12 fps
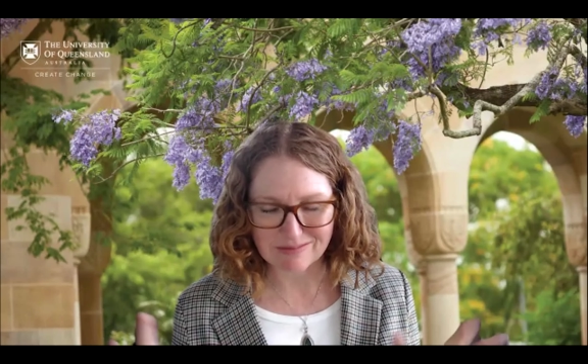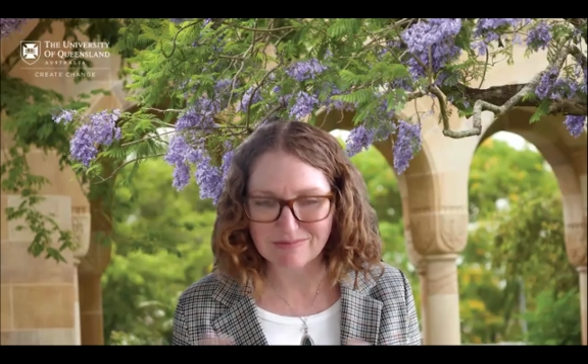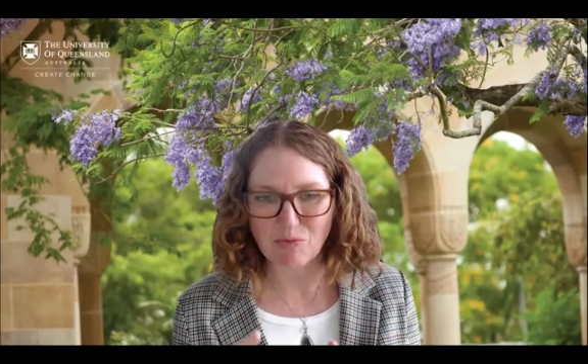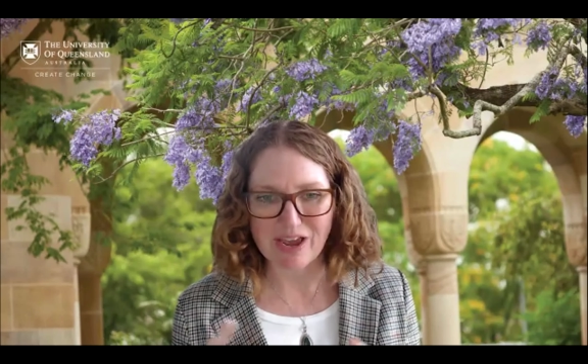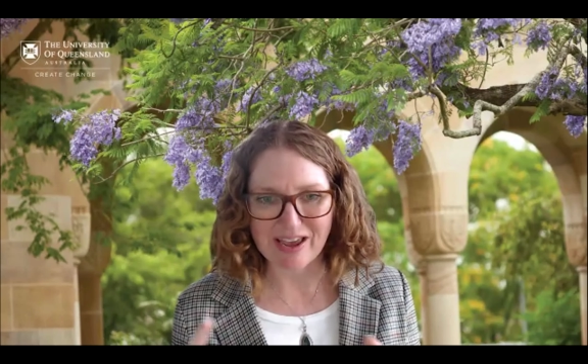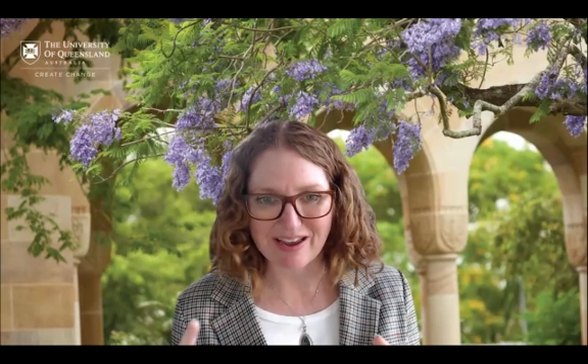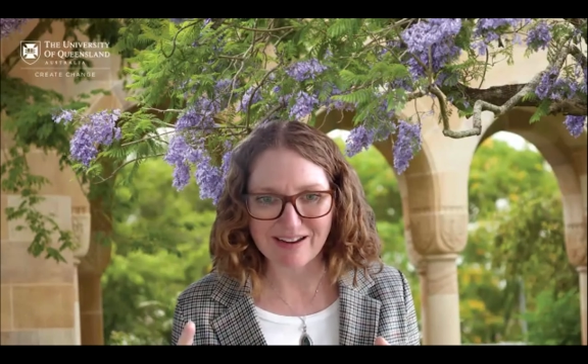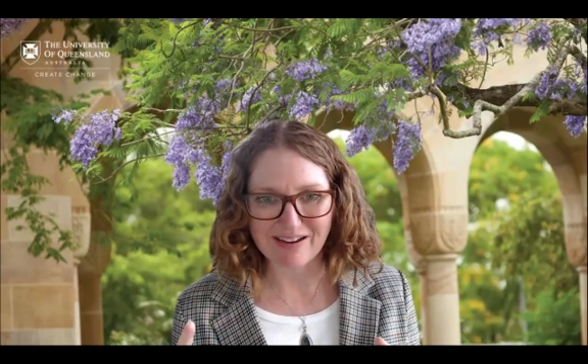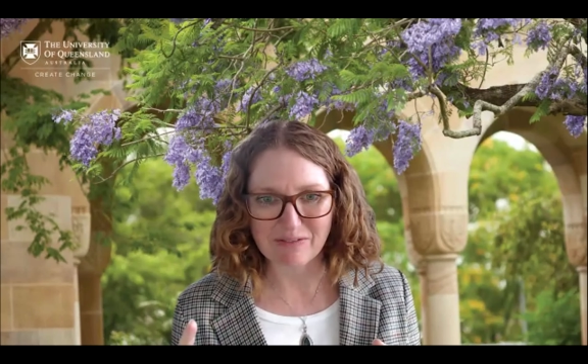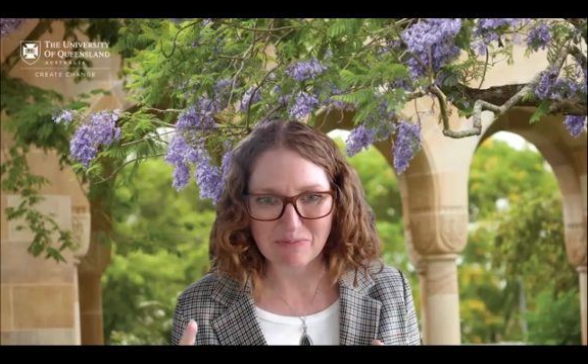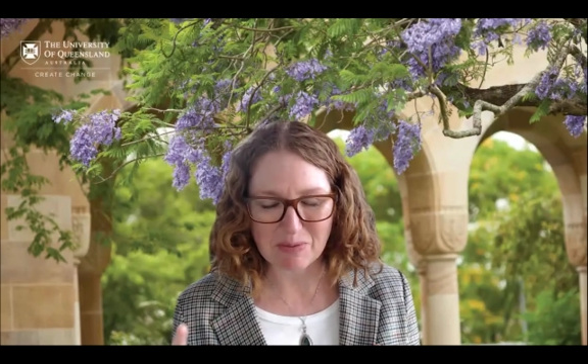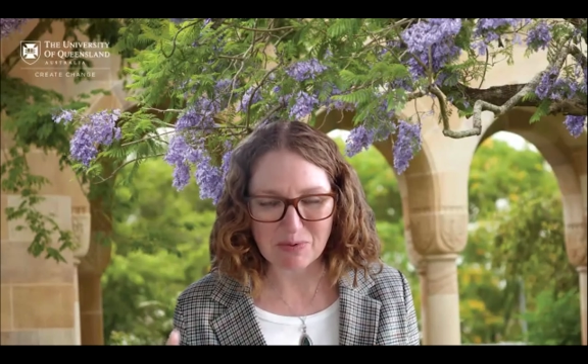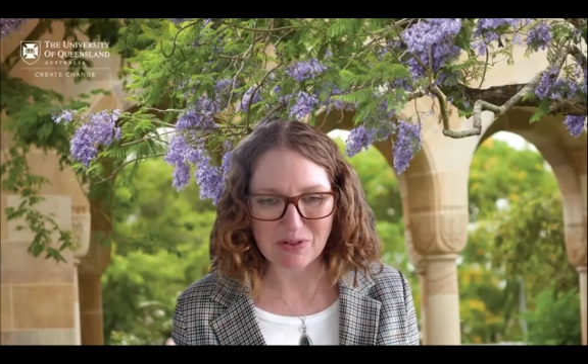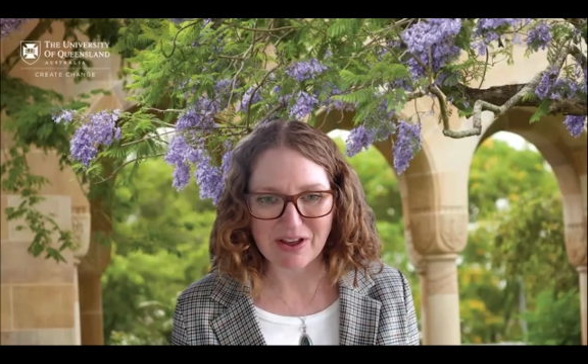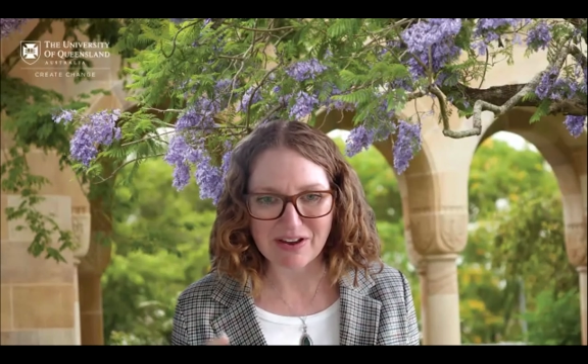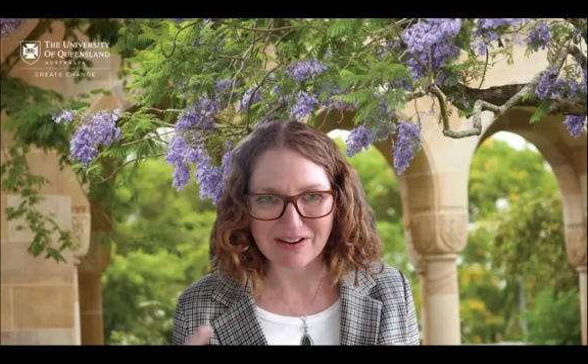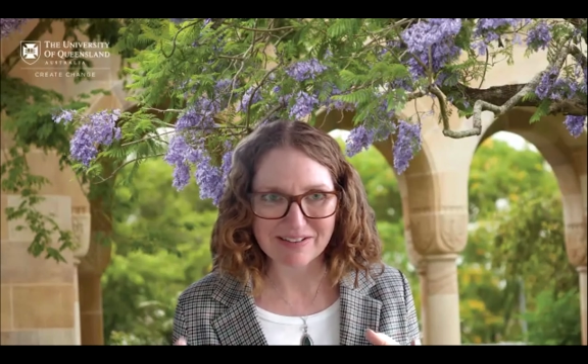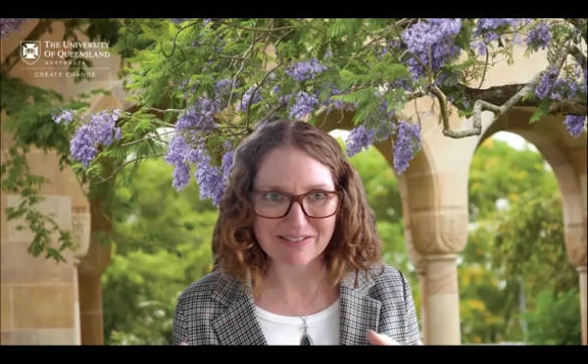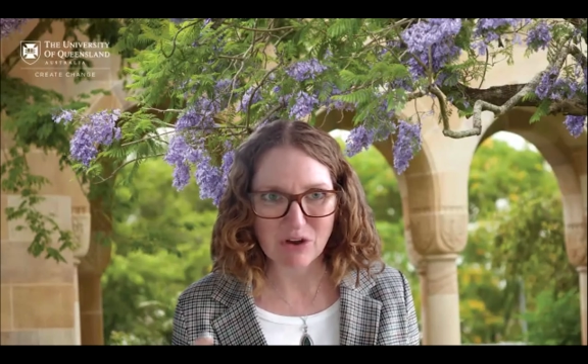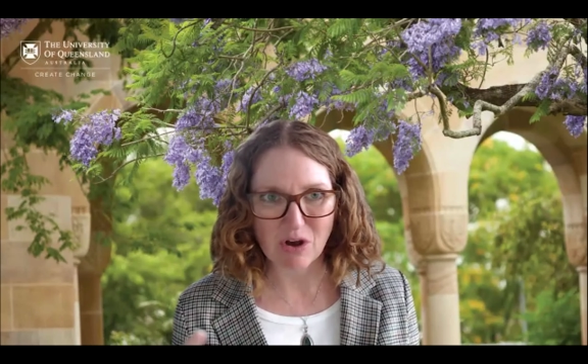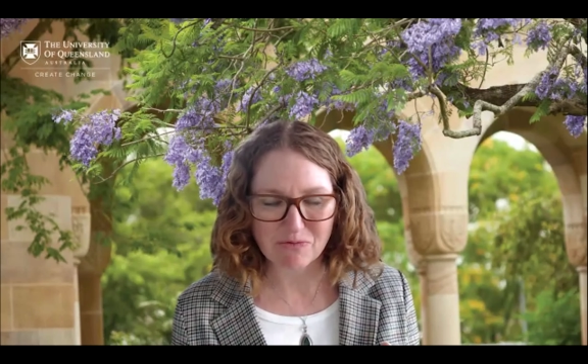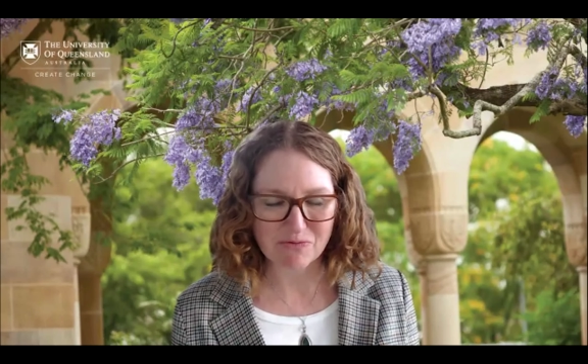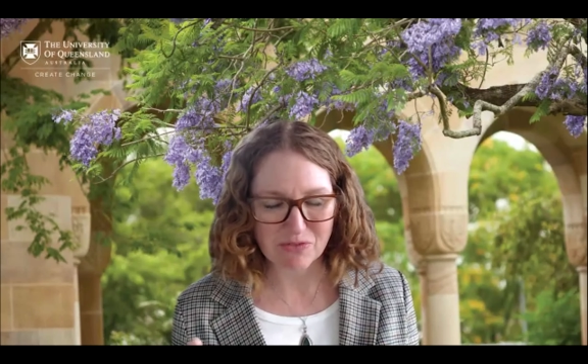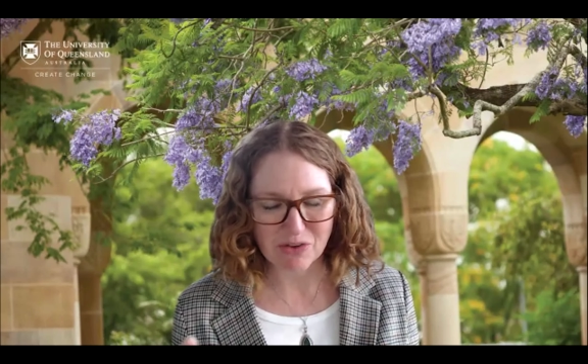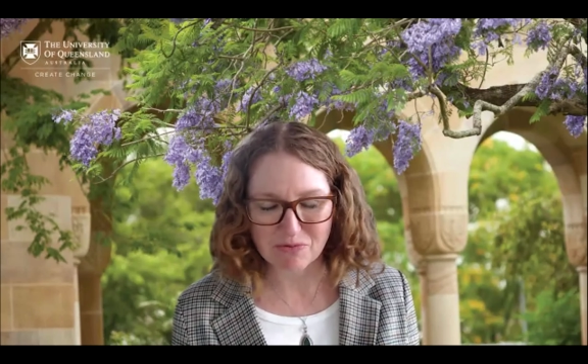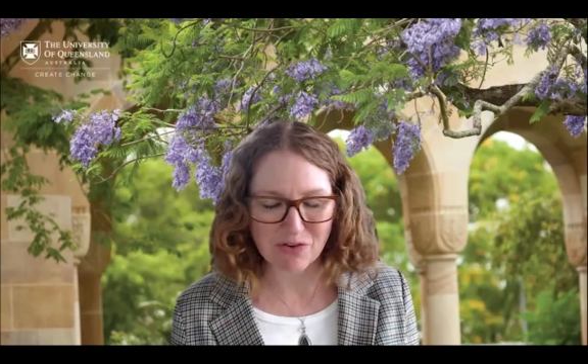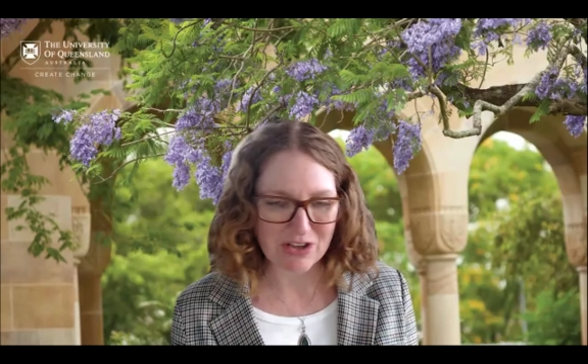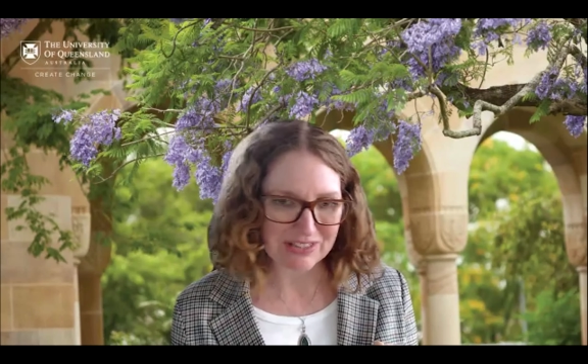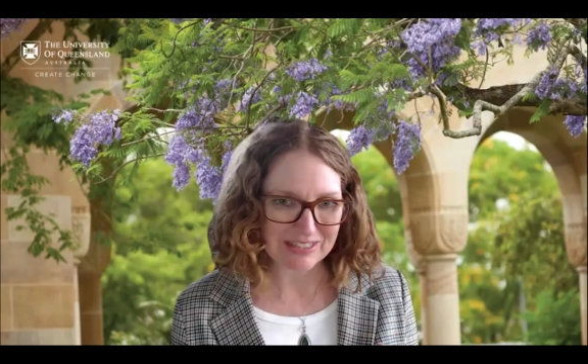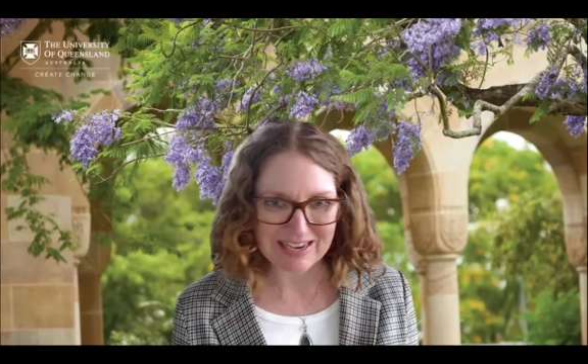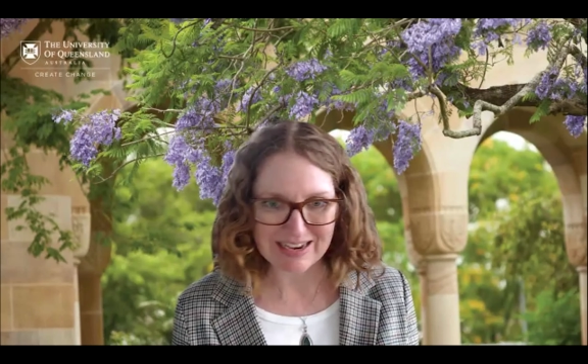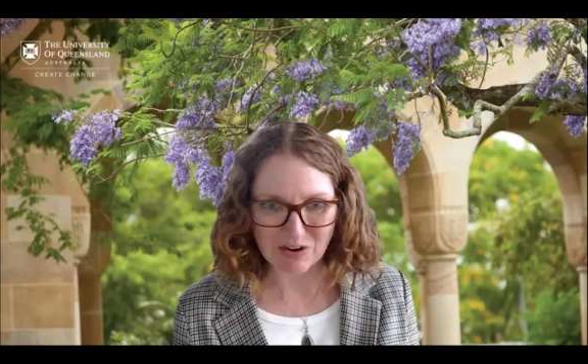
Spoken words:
where people are conversing